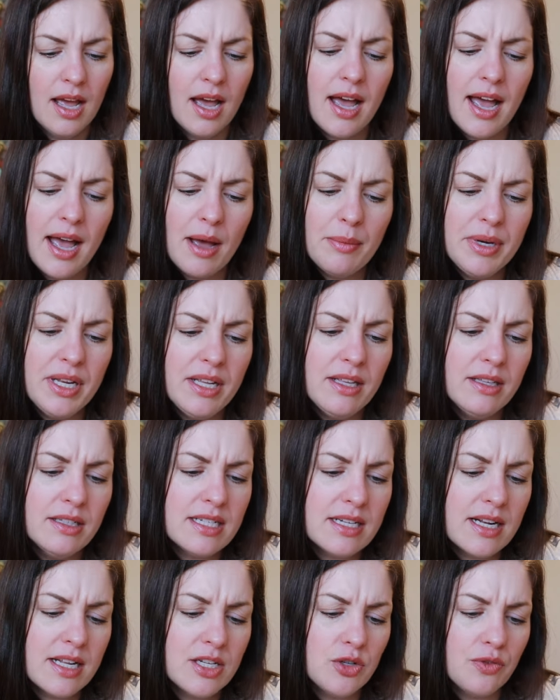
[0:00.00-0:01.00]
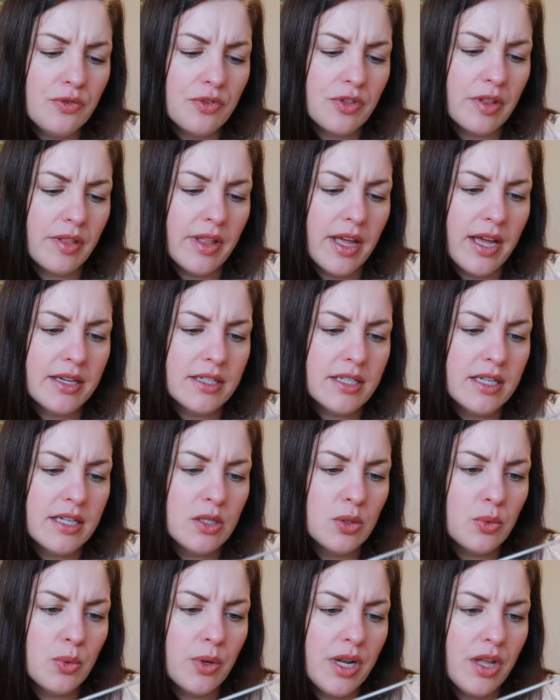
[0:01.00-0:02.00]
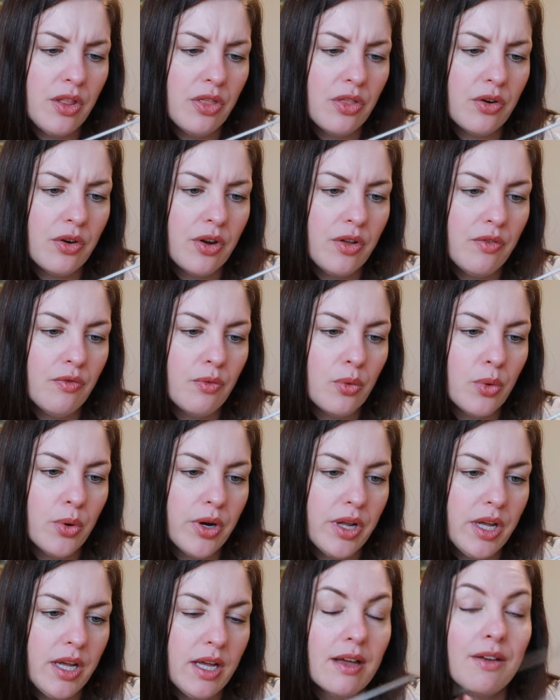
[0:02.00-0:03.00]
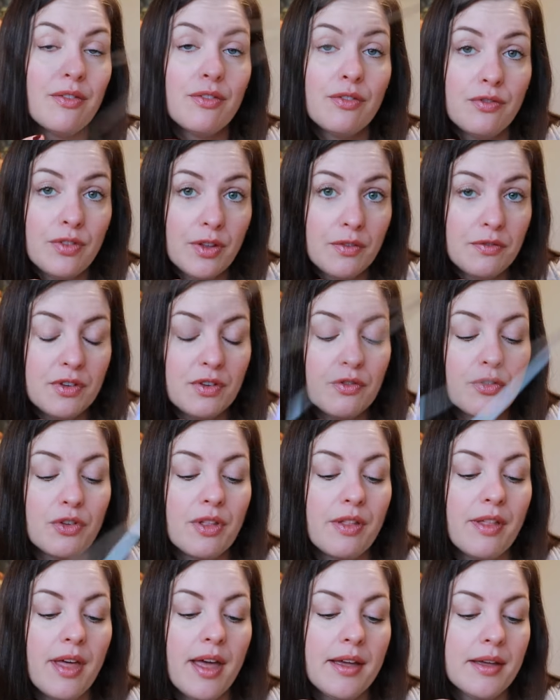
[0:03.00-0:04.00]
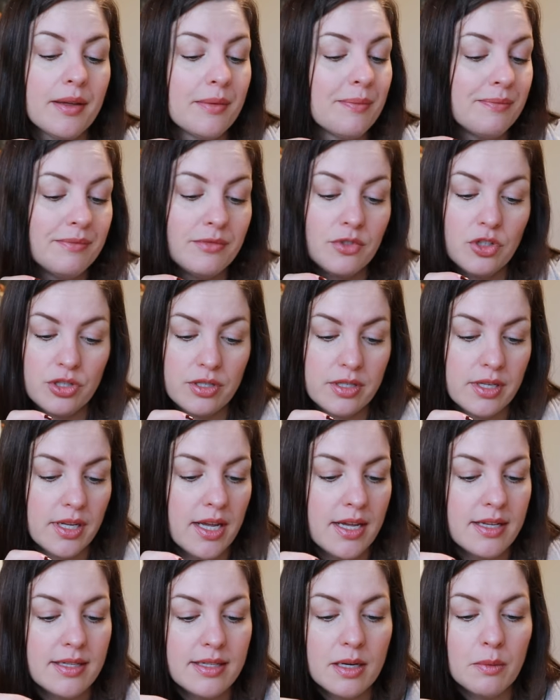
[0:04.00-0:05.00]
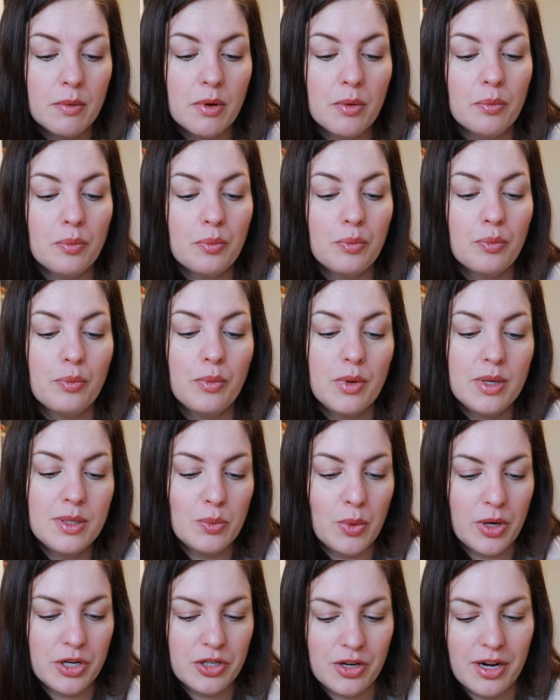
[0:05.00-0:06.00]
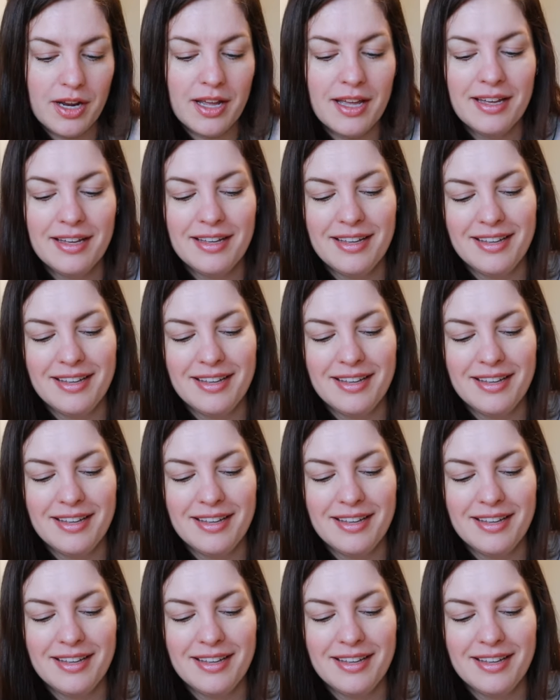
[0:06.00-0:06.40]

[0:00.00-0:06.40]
How many did I do for the leg? ten, twenty, thirty, forty, fifty for the leg, just in case anyone is wondering.